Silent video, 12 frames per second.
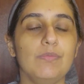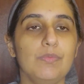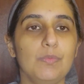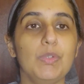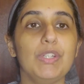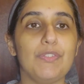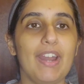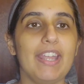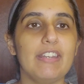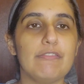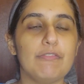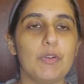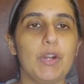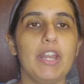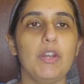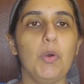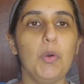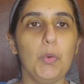rewrite for
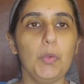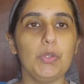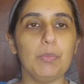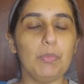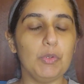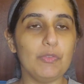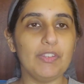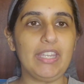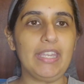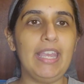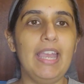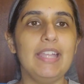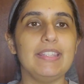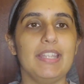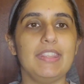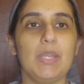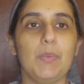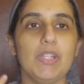an old movie that
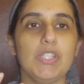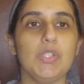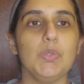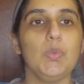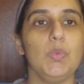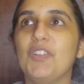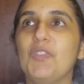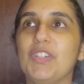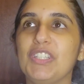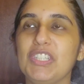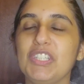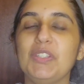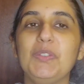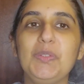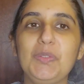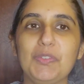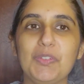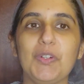they want to
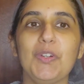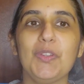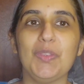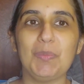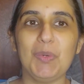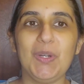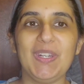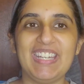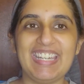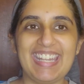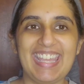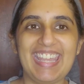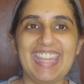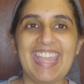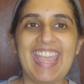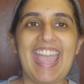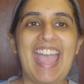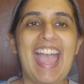renew for the modern day.
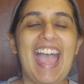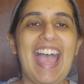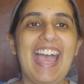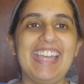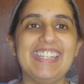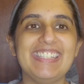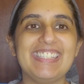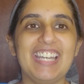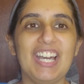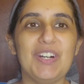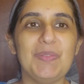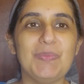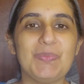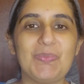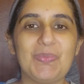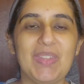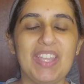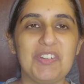And
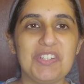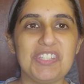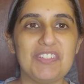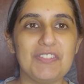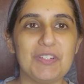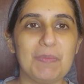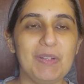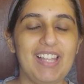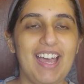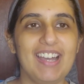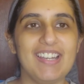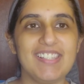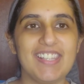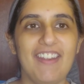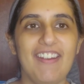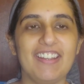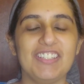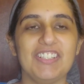Christopher Polaha's
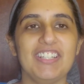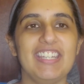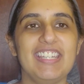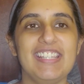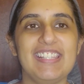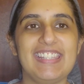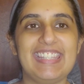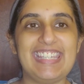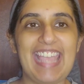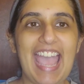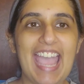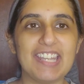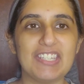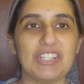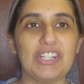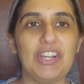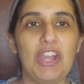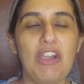character is the
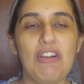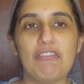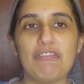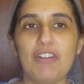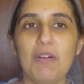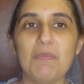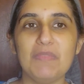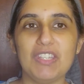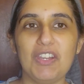actor from the